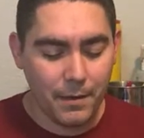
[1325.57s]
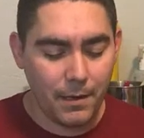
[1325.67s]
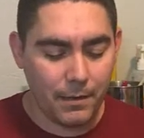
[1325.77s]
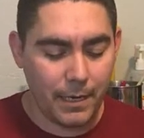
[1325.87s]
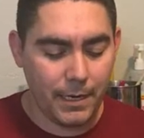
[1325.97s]

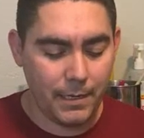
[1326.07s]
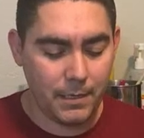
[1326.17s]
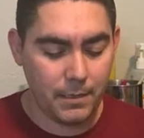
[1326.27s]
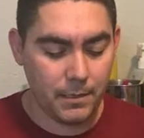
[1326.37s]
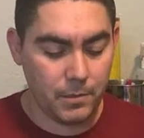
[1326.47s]
Okay,
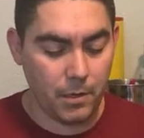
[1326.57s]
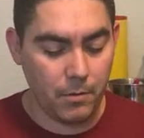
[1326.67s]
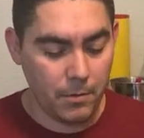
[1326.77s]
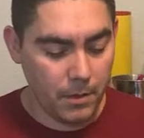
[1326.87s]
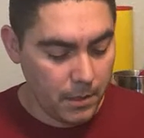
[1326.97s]
so
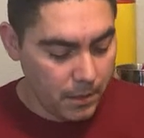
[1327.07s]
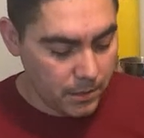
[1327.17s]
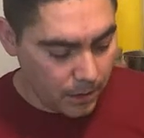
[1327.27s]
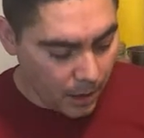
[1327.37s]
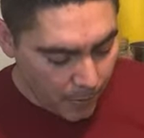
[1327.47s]

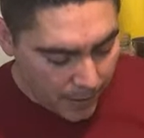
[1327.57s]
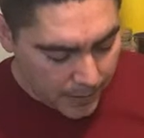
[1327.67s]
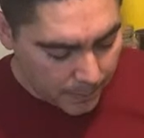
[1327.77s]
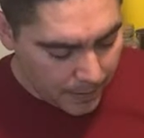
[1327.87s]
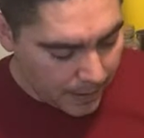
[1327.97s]
they'll probably end
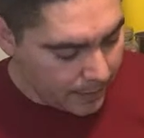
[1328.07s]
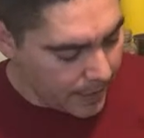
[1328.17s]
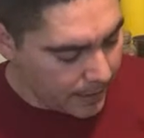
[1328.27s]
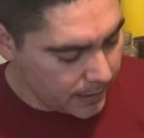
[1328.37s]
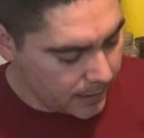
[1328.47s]
up like
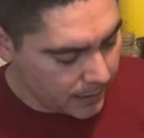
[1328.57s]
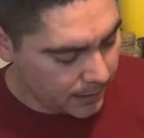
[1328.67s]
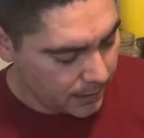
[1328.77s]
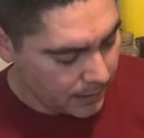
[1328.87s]
this.